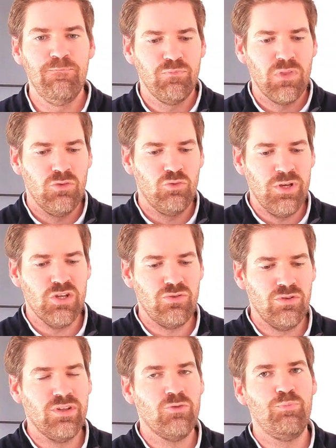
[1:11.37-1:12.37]
to make sure
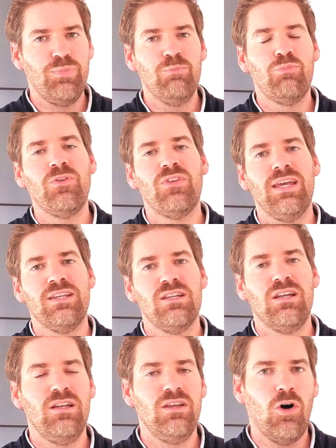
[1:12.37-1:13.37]
that you pinpoint
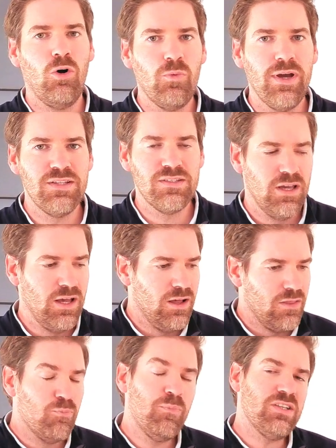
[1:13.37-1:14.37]
exactly always
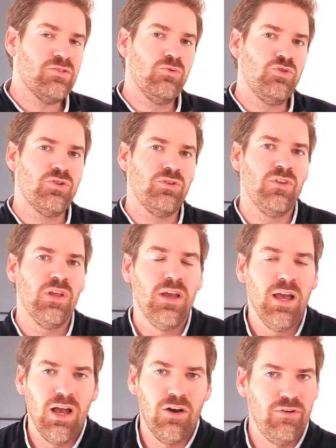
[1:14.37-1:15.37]
the best solution
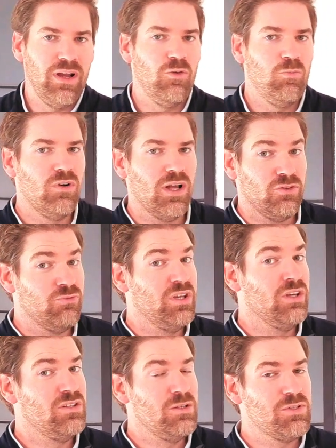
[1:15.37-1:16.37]
available at your
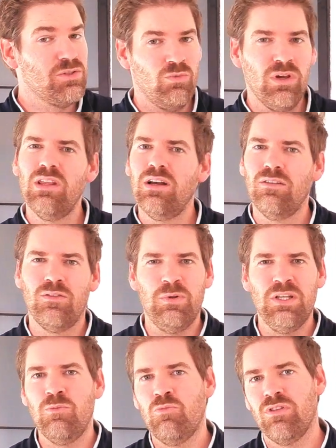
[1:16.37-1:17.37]
fingertips without
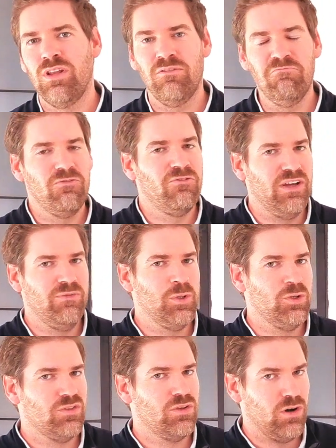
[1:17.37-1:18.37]
spending more than 5
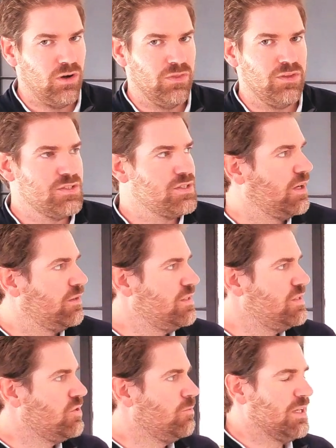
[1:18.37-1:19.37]
minutes on this
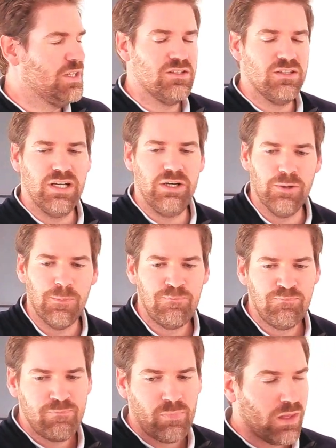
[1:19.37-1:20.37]
decision-making scenario.
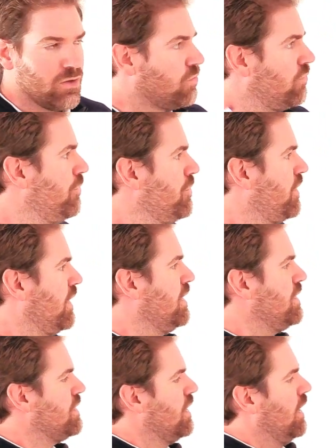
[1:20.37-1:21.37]
So the first thing is,